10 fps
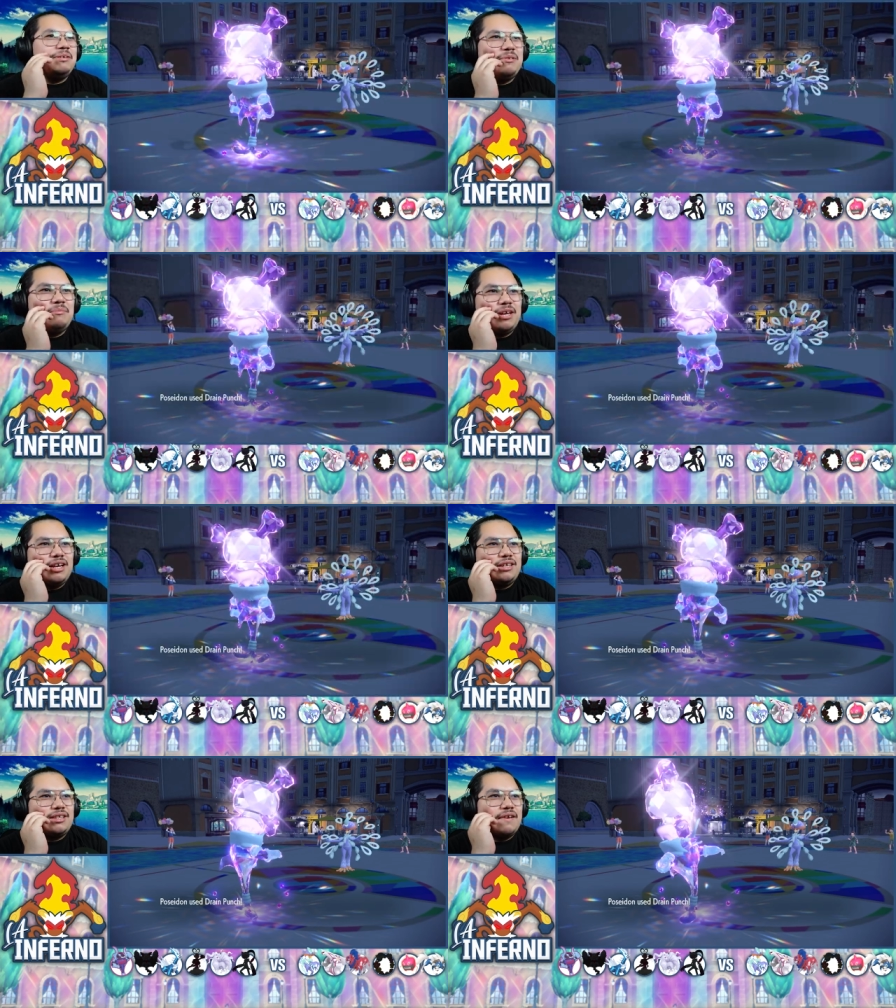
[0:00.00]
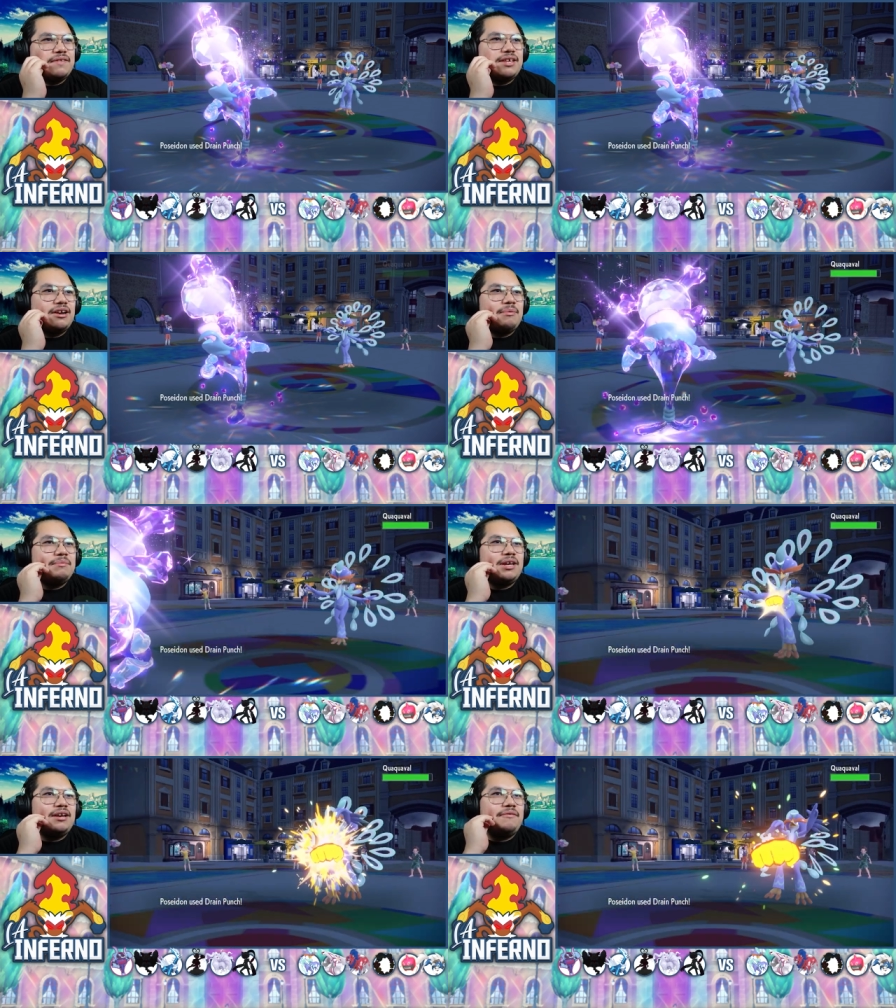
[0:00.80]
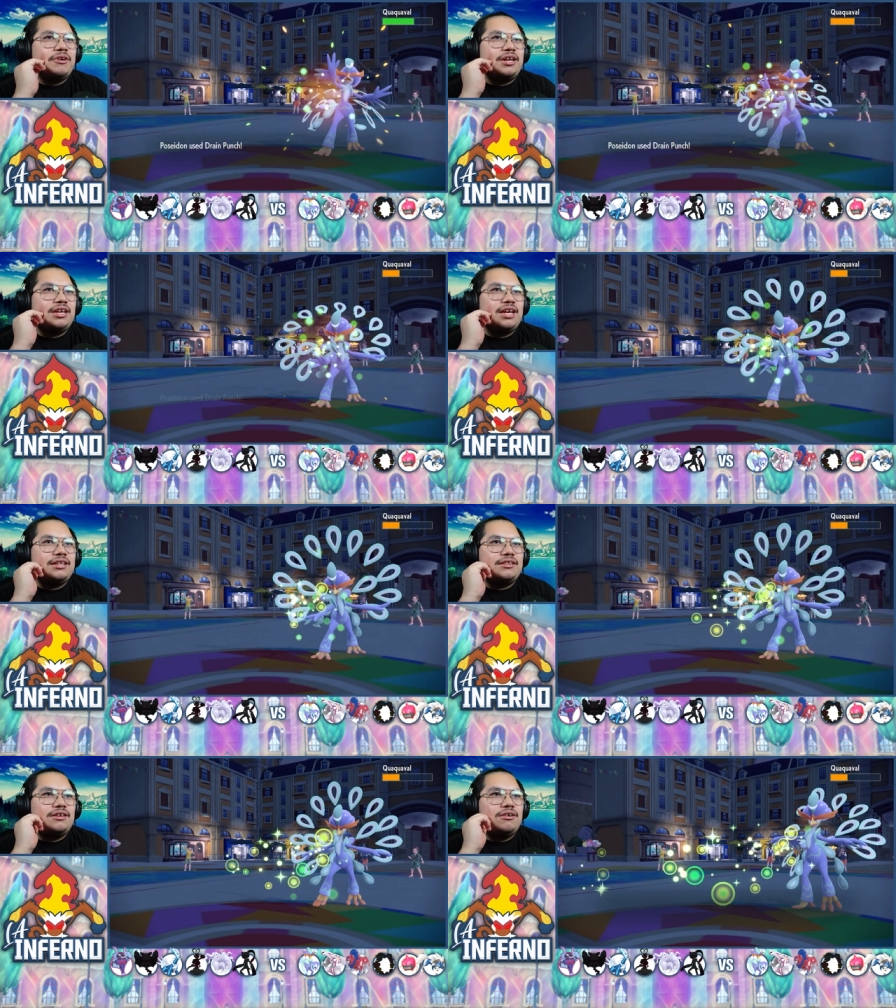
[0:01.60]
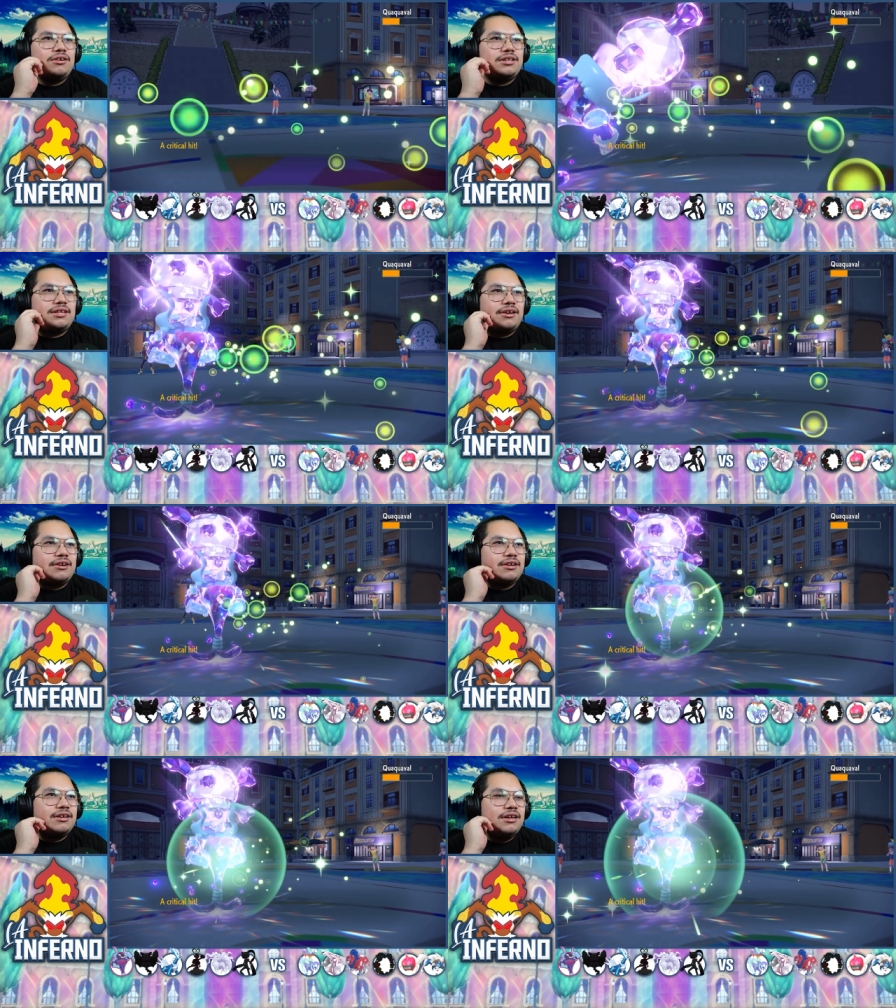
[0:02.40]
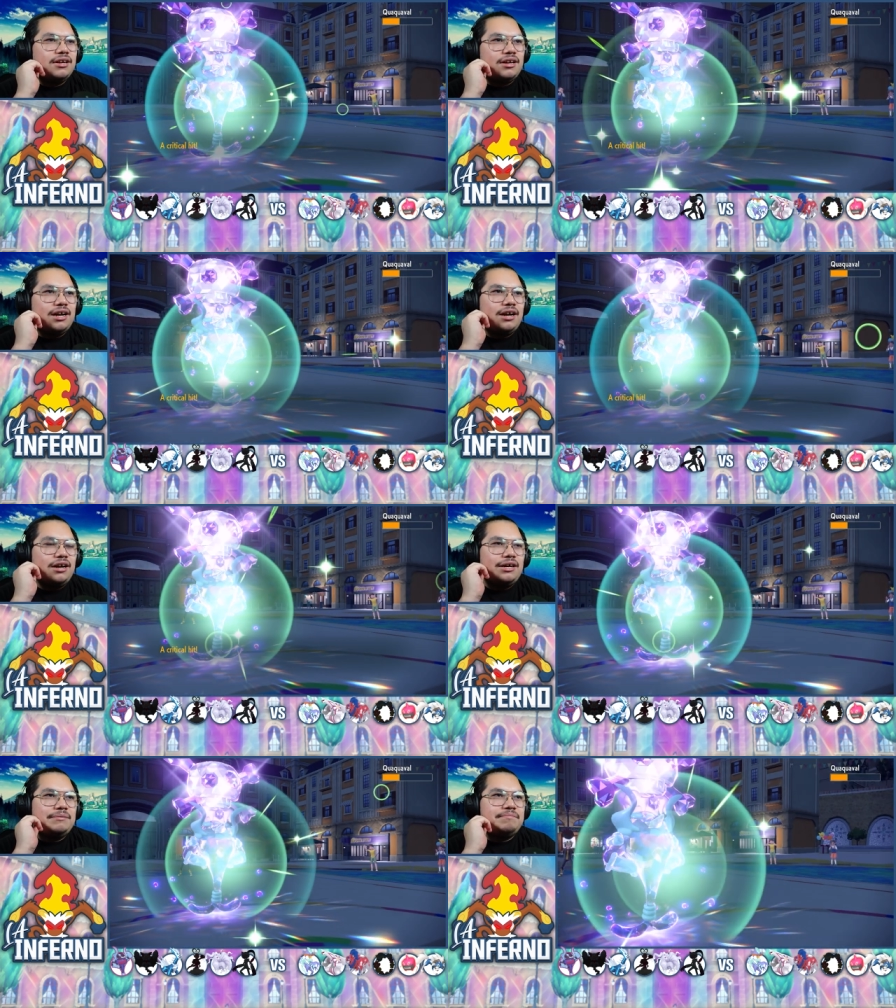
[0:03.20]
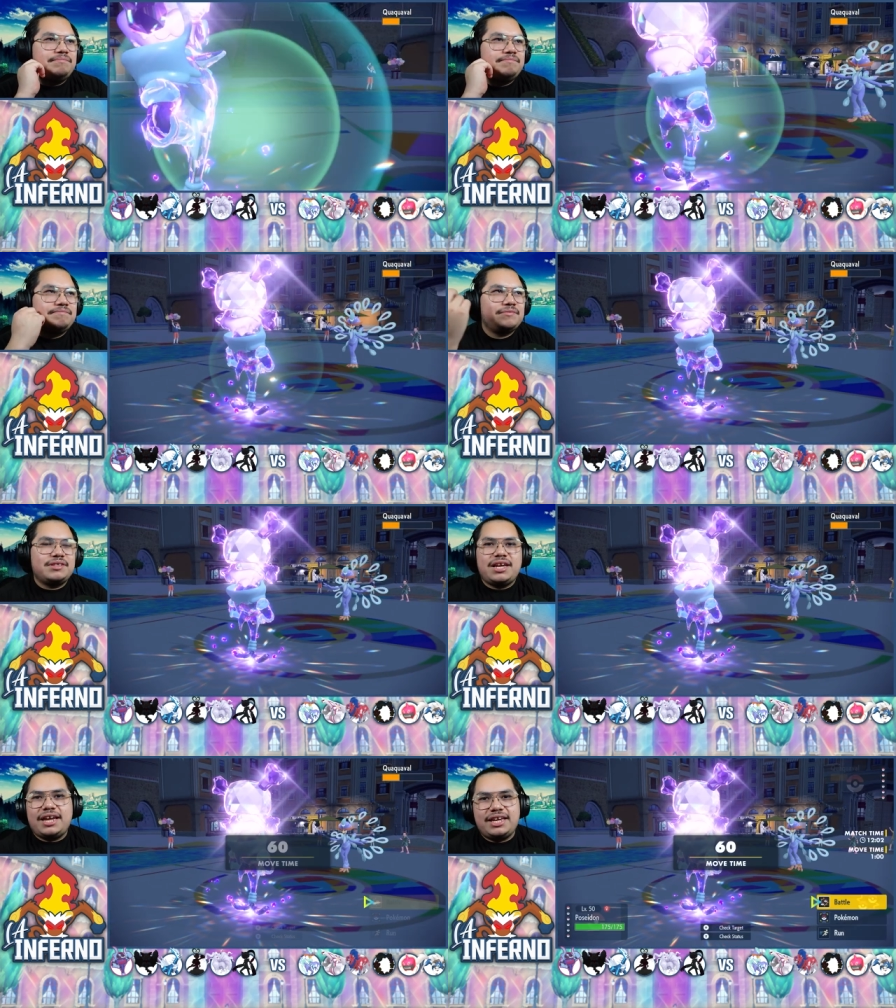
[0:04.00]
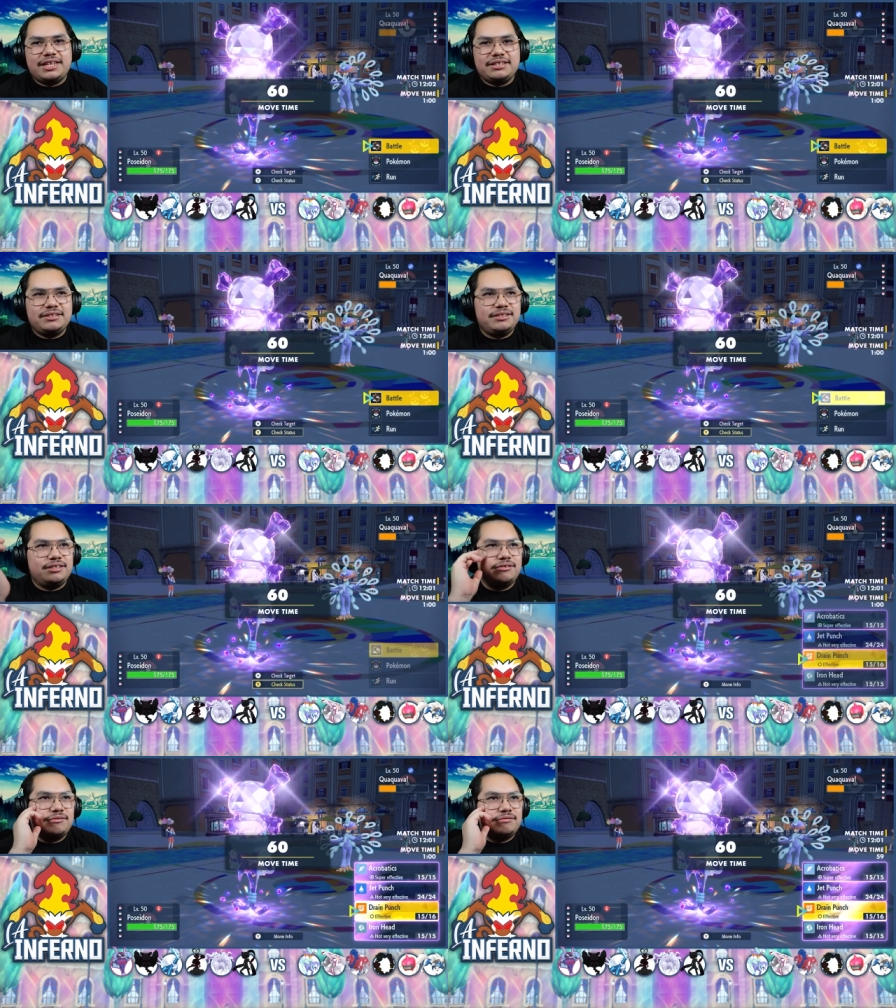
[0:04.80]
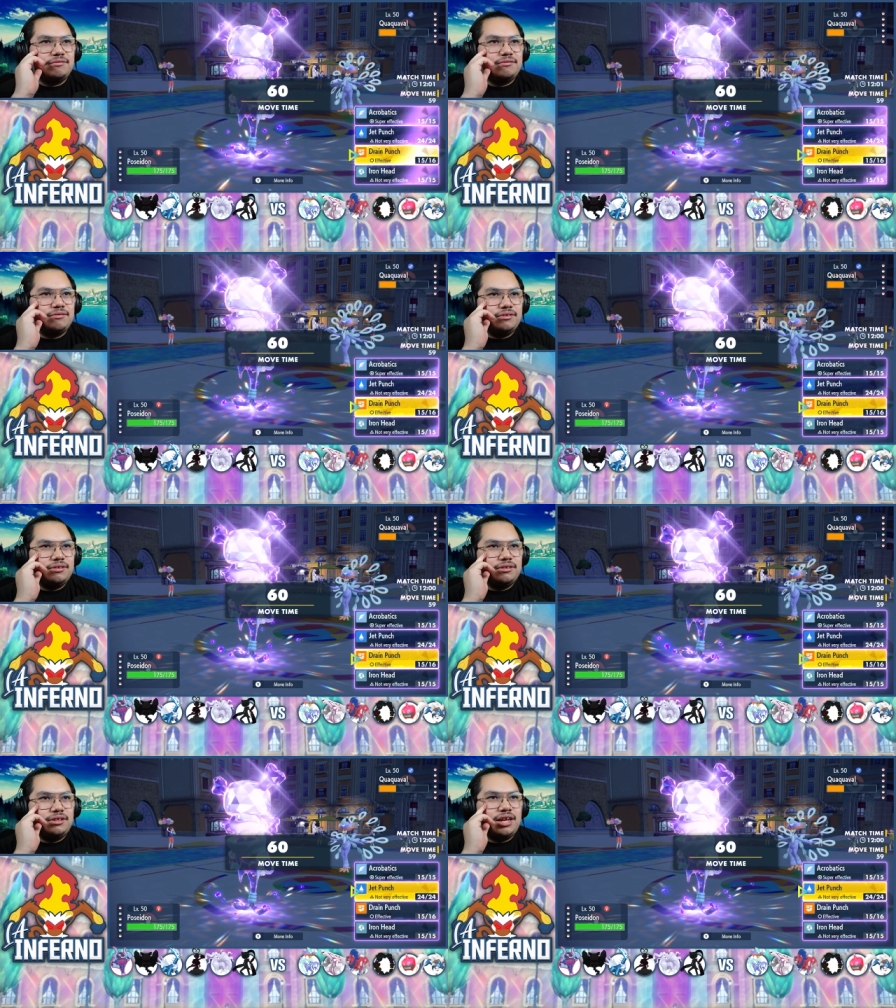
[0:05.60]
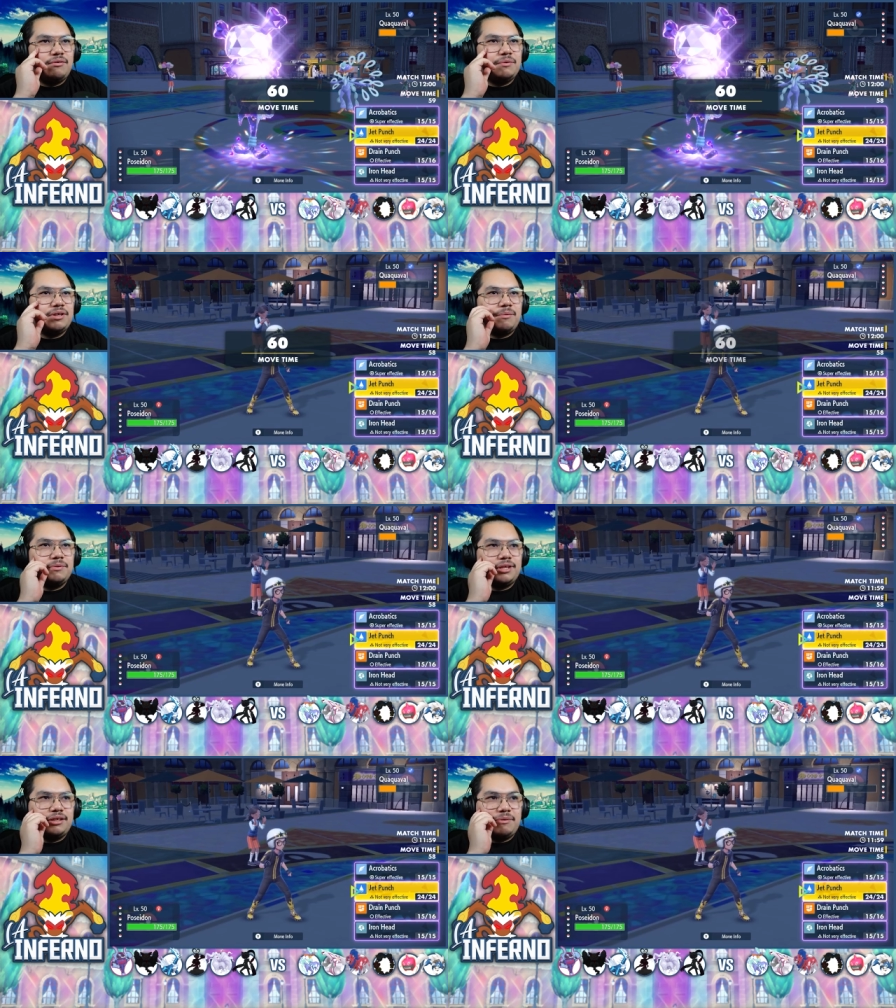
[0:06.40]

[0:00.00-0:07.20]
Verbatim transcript: maybe I save the Terra. Maybe I, if I can get Dialga to Terra, um, I can you know get away with a couple of things.